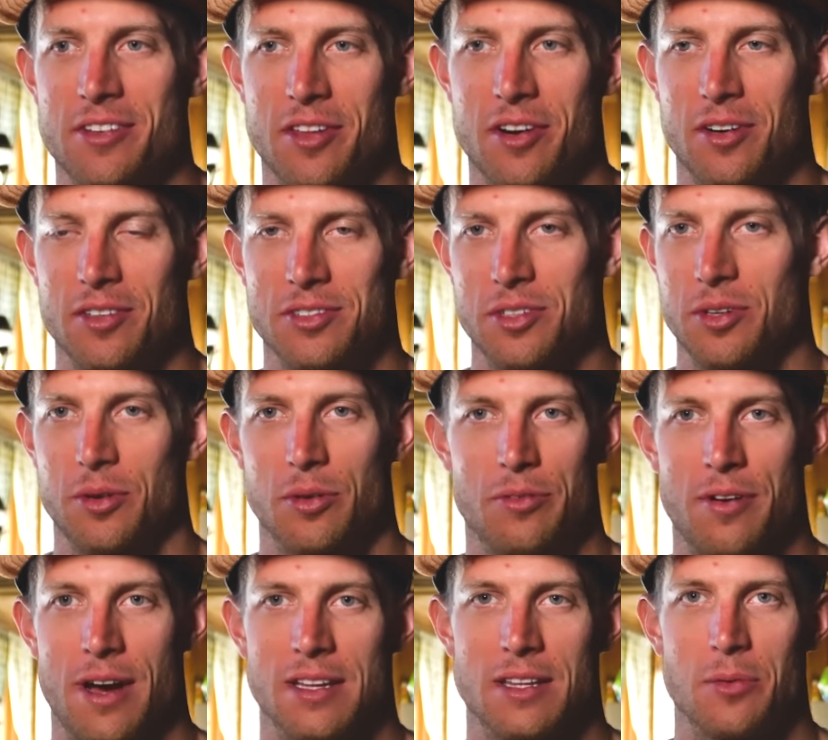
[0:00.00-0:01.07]
and then also the
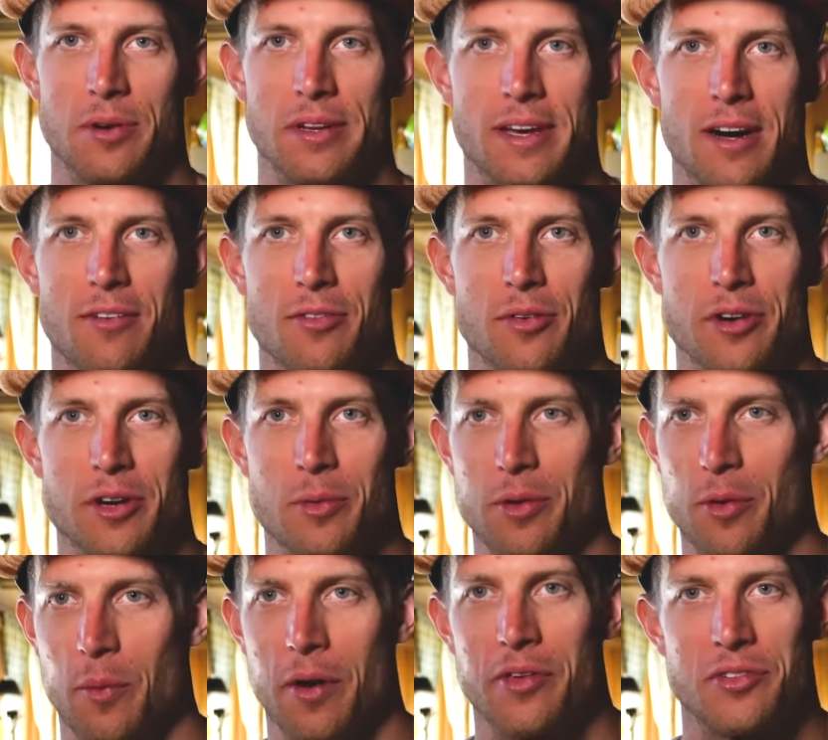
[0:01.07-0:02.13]
fact that we're in California
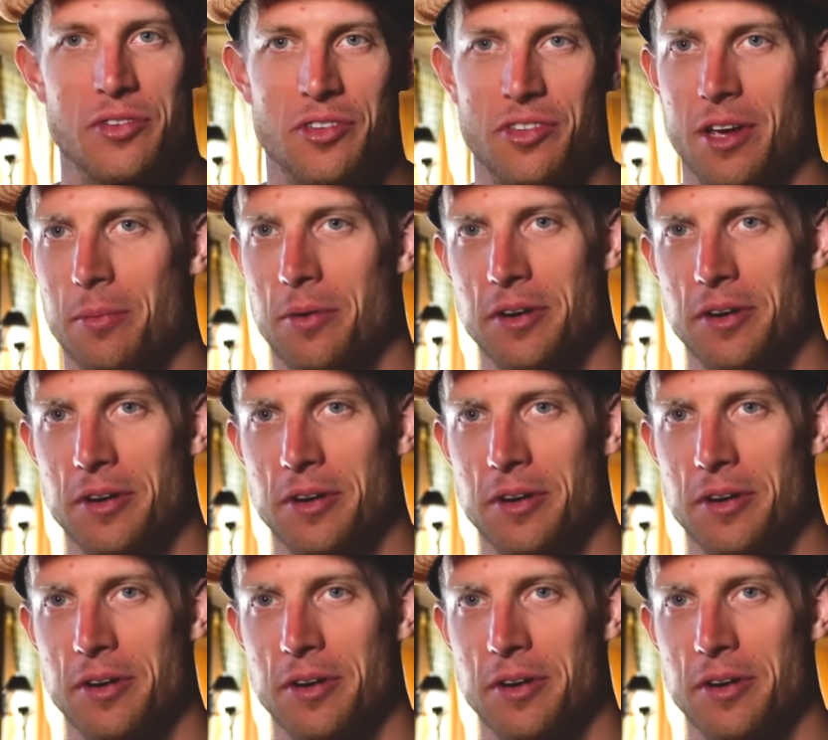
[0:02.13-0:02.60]
where the weather's the same